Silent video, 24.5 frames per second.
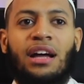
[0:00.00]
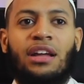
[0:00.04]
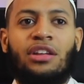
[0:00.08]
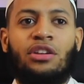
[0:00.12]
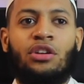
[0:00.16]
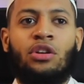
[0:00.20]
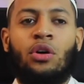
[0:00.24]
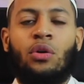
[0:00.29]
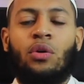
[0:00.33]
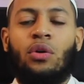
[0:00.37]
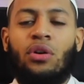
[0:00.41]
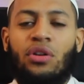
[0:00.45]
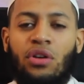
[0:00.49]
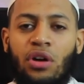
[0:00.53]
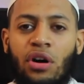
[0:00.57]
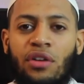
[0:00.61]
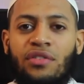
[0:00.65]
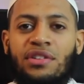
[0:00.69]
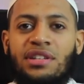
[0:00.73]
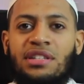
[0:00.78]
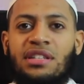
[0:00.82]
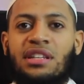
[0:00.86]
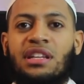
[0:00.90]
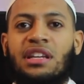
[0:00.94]

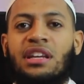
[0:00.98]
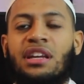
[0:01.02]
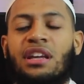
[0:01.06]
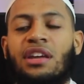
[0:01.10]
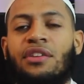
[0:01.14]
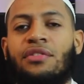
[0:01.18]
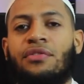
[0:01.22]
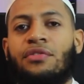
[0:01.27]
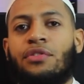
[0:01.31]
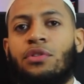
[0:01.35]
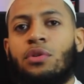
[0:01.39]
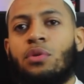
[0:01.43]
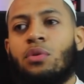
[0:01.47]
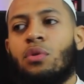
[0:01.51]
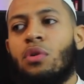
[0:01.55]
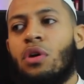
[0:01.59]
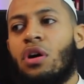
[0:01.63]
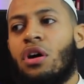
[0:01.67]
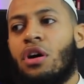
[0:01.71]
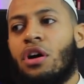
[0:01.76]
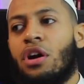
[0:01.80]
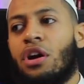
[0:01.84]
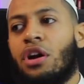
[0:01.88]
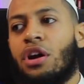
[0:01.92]
obviously if you
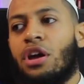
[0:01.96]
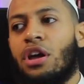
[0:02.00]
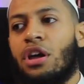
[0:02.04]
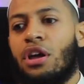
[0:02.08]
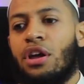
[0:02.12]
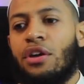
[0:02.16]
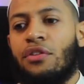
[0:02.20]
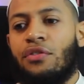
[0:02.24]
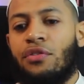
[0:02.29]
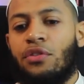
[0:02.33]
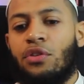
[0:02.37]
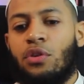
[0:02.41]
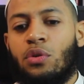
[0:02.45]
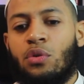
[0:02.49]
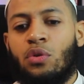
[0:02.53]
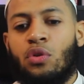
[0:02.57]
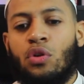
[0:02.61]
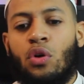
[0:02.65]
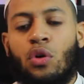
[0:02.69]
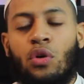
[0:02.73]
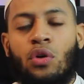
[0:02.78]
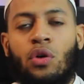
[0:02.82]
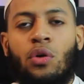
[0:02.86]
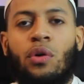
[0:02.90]

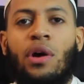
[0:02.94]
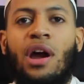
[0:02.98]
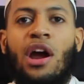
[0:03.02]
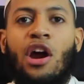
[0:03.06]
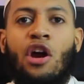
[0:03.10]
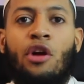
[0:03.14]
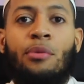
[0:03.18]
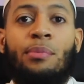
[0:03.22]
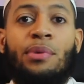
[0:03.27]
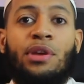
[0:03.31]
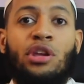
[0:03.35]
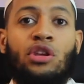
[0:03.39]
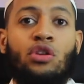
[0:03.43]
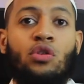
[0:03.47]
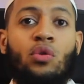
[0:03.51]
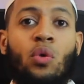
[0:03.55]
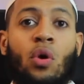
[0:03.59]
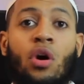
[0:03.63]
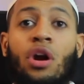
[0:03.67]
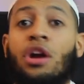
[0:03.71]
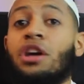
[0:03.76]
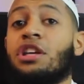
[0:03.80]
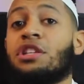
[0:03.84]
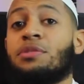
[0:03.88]
don't know Arabic,
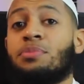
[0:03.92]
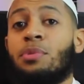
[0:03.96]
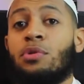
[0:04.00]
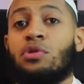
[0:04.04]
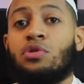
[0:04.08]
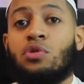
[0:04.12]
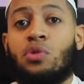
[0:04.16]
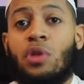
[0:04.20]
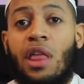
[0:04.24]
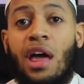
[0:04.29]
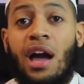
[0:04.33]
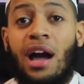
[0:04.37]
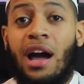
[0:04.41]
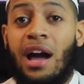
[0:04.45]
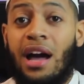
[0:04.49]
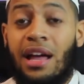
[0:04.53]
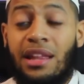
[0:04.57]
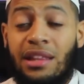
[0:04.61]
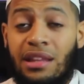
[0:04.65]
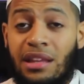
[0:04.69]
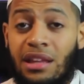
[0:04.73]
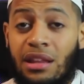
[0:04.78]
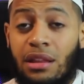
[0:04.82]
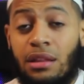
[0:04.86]
you are exposed to the
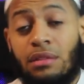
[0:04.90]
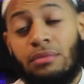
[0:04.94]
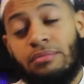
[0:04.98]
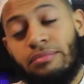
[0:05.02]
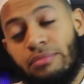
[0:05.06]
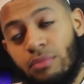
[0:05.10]
hadith,